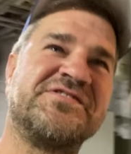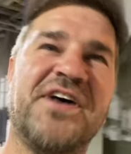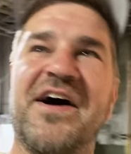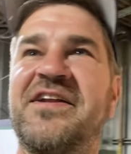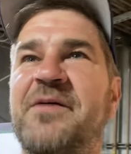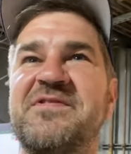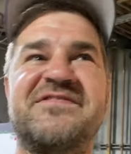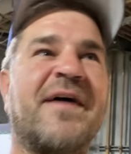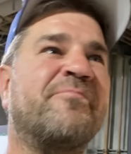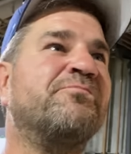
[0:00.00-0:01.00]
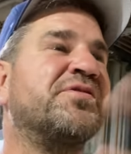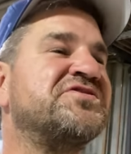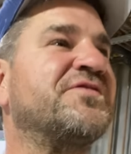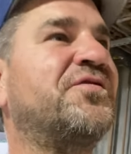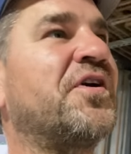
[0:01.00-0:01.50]
done. Let me stop
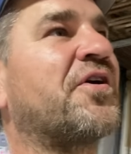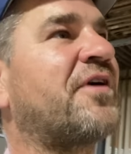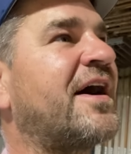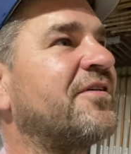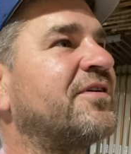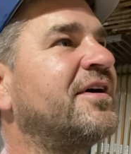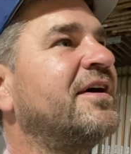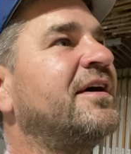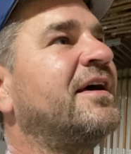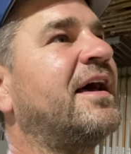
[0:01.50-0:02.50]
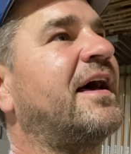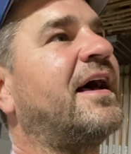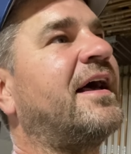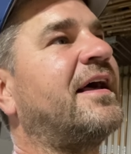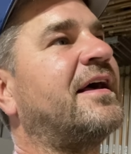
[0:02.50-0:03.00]
pussyfooting around
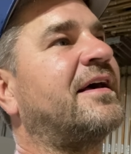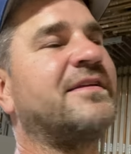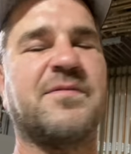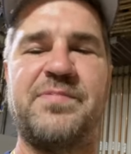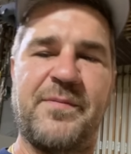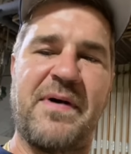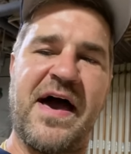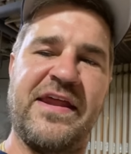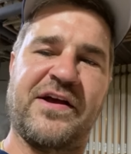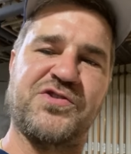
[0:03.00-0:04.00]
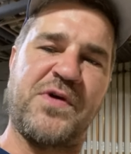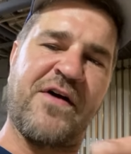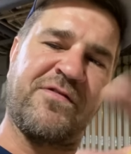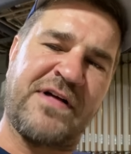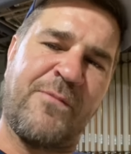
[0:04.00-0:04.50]
and be up out of here because we
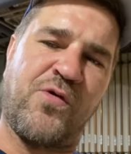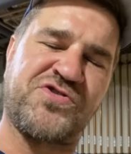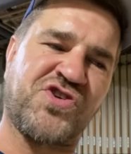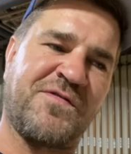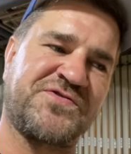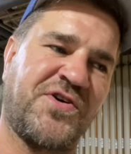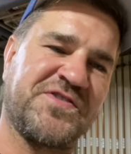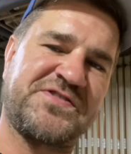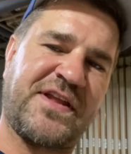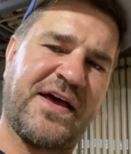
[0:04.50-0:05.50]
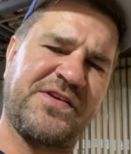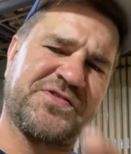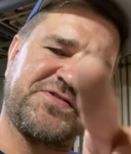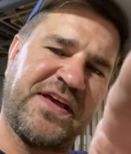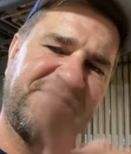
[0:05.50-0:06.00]
have a lot more service calls today.
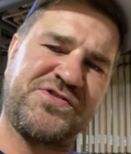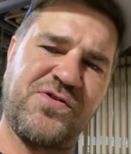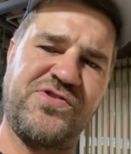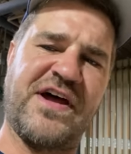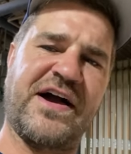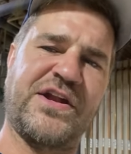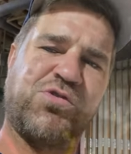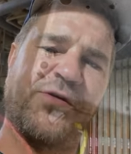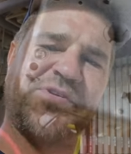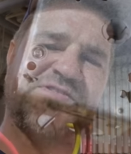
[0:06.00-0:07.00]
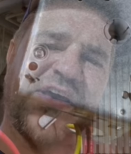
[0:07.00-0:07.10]
So stay tuned. You're not gonna want to miss